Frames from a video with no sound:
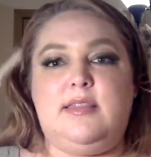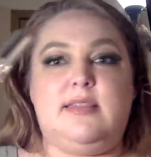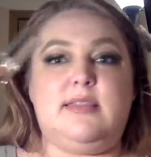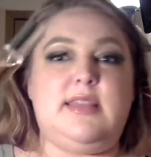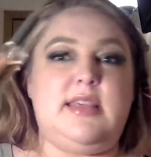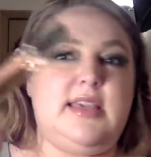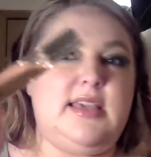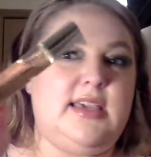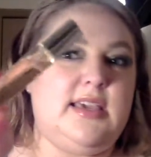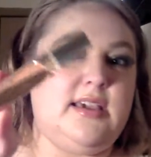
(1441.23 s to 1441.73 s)

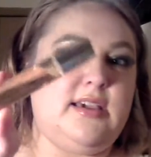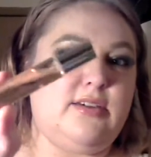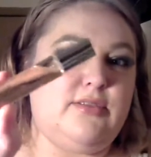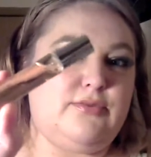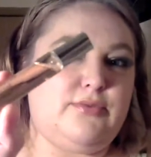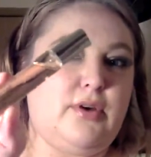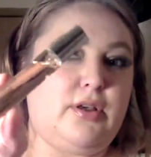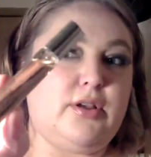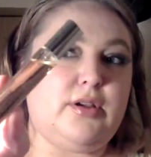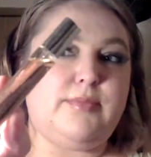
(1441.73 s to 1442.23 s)
the
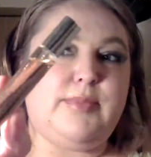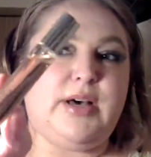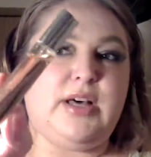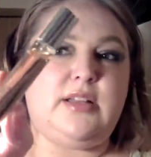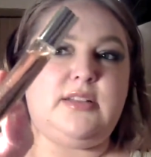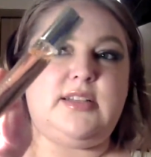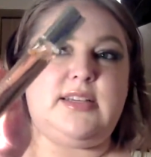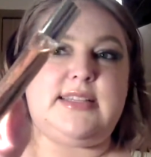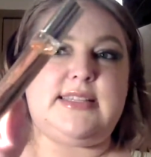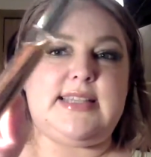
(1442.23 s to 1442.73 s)

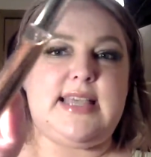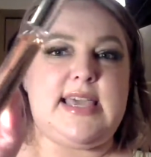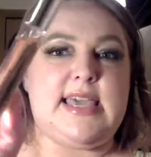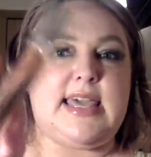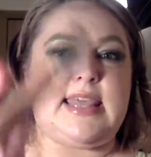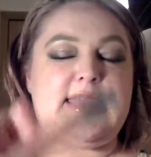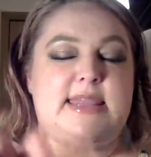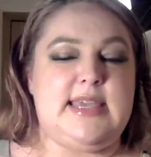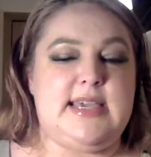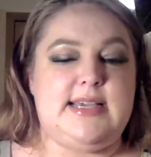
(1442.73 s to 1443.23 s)
rollerball looks
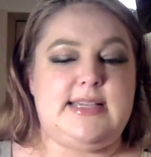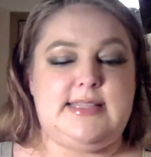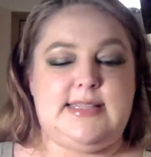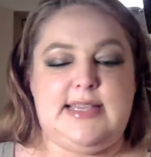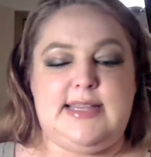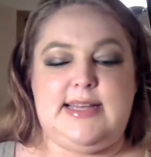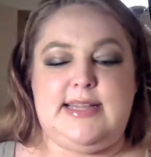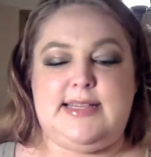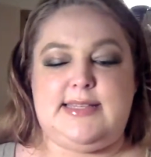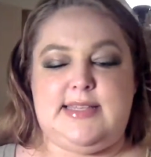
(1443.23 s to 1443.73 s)
like this.
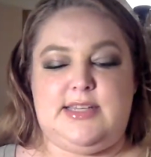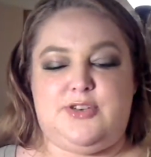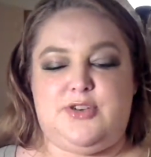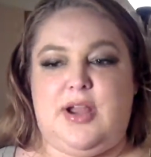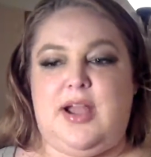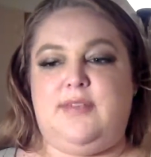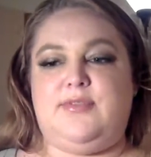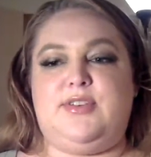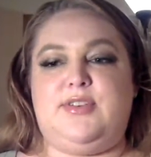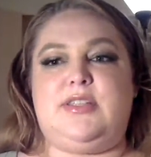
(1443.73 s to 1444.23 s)
It is a
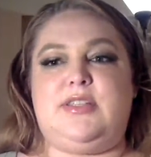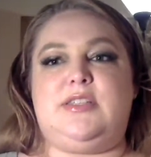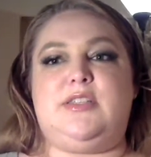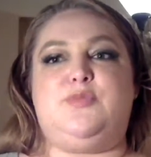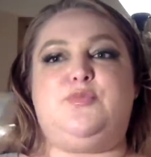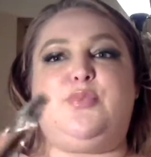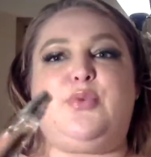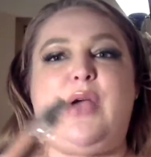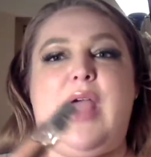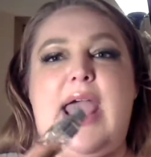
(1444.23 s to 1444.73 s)
travel
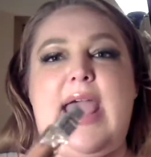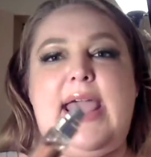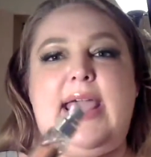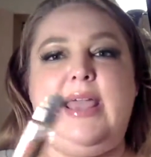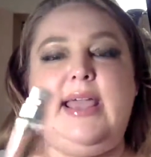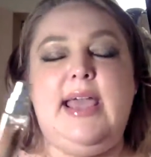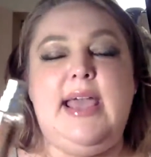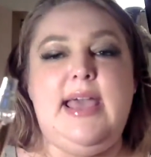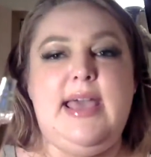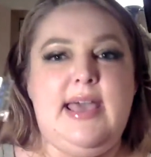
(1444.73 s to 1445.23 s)

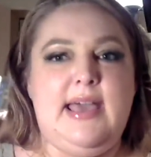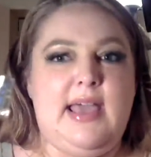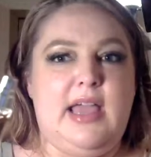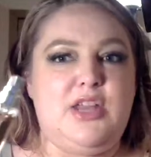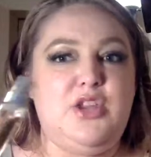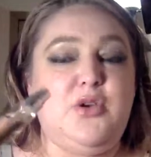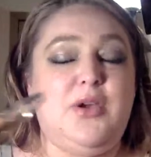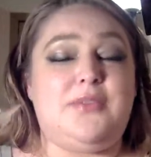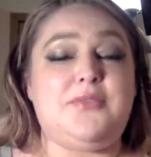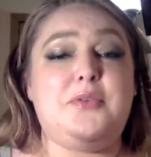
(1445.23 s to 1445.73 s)
spray,
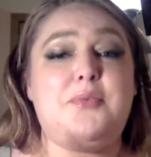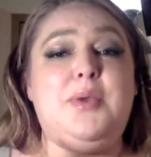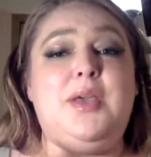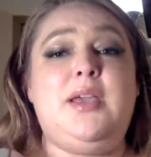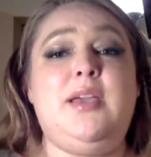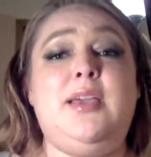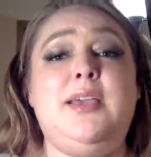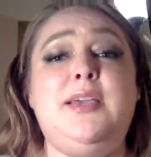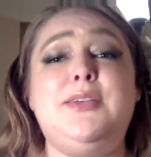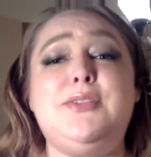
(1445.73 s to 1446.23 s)
and you have to
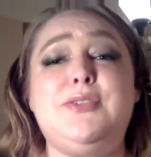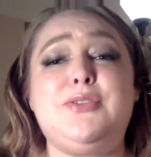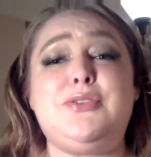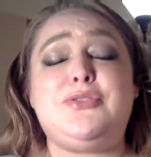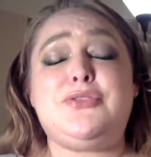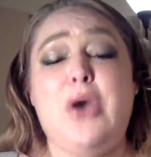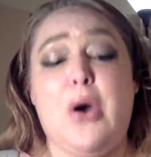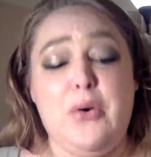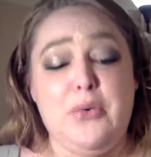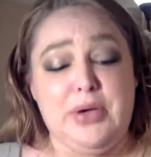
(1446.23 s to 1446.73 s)
be
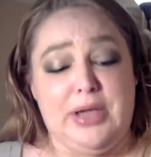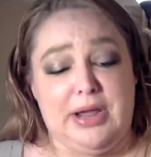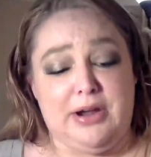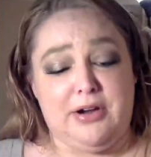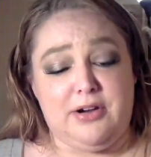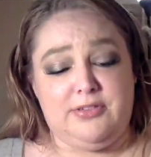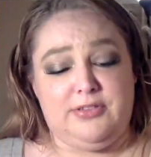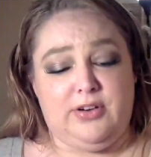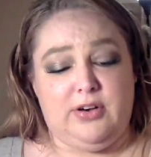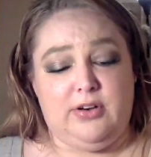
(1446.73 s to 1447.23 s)
so
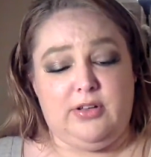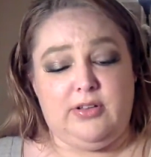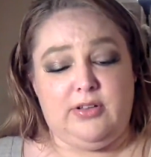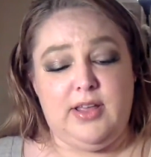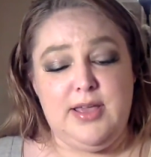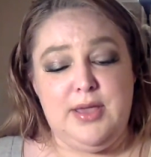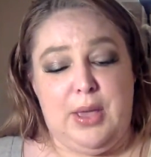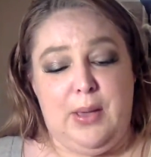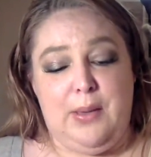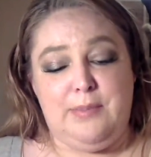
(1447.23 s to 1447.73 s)
careful
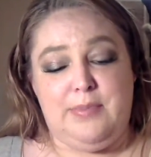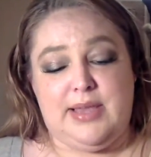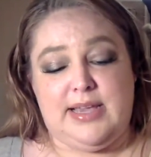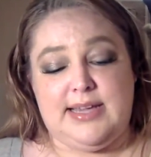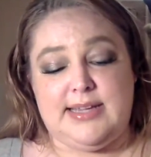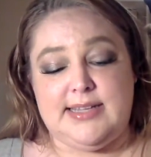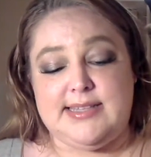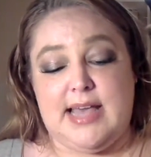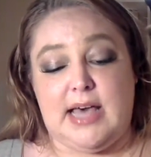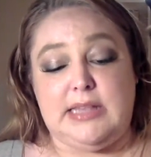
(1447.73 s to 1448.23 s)

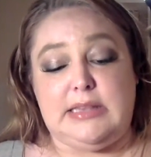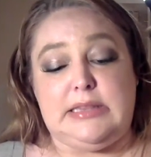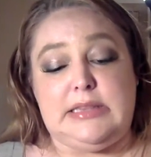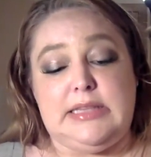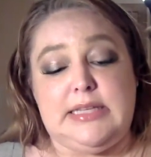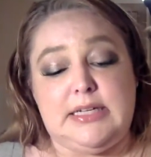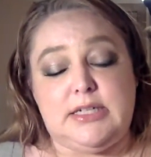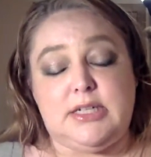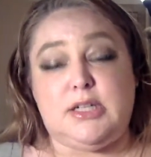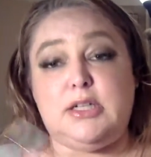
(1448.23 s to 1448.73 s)
because a
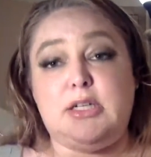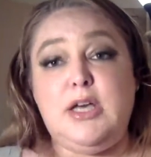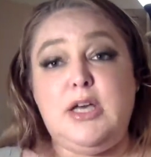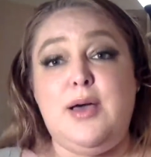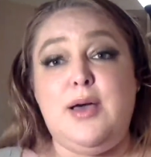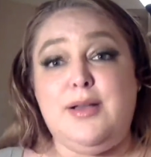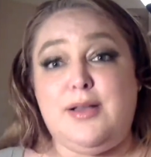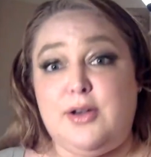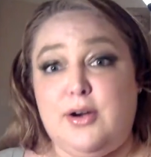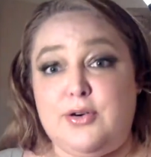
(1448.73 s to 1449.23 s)
little
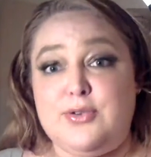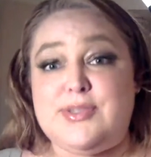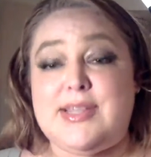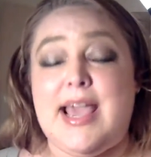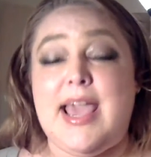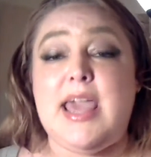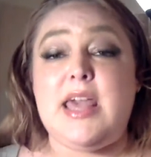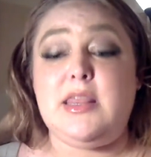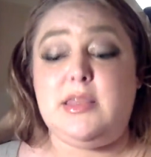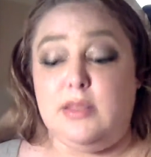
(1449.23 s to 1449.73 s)
goes
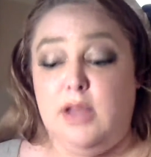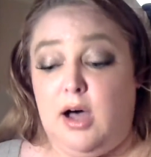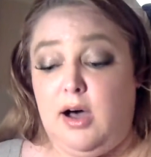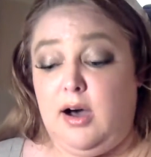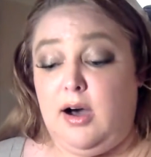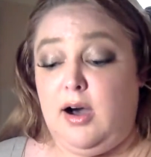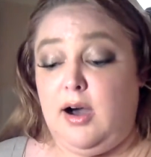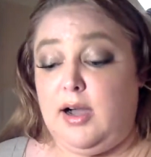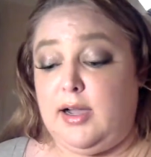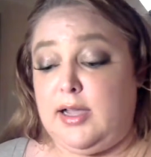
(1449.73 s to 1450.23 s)
a
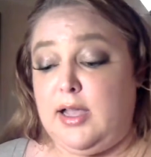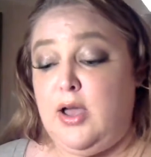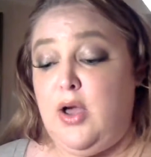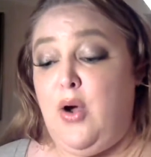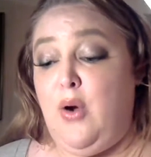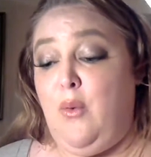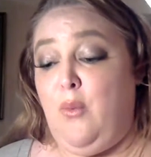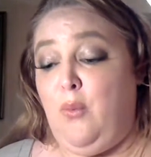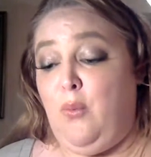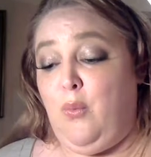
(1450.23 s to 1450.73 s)
long
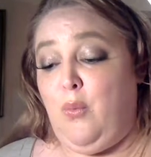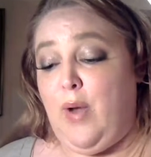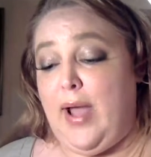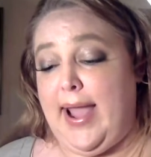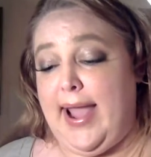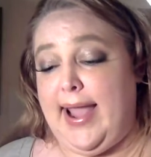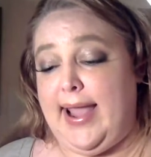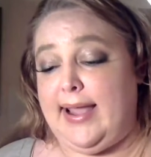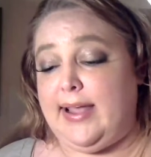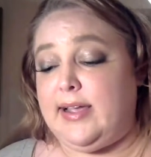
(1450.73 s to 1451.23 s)

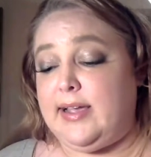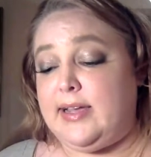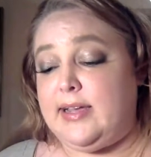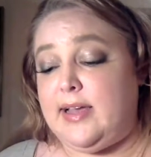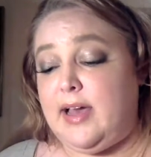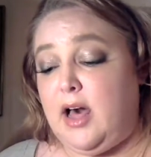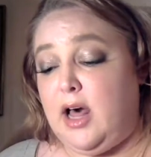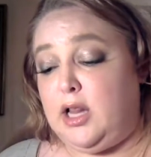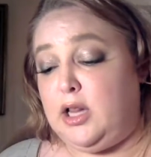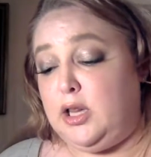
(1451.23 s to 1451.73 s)
way.
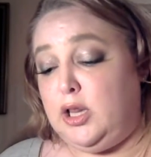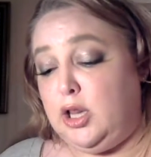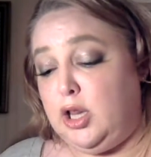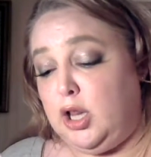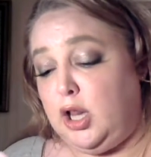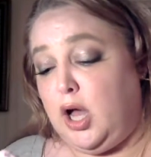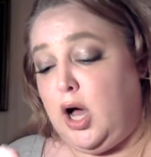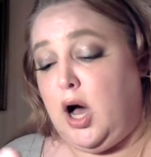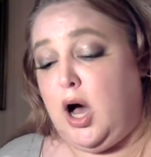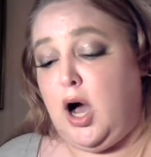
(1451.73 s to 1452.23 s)
A
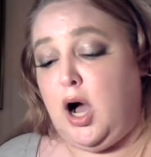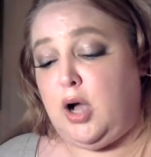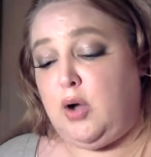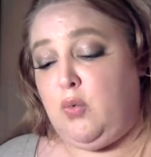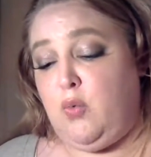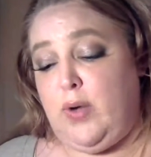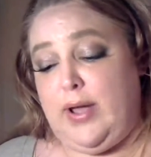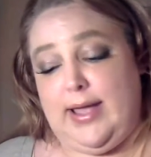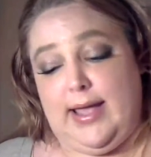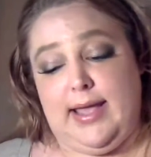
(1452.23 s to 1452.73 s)

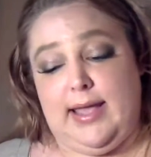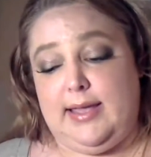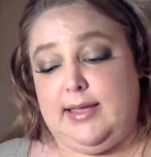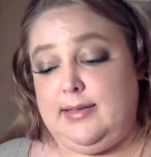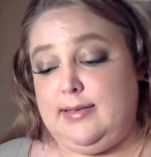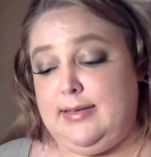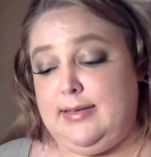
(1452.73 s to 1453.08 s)
long way.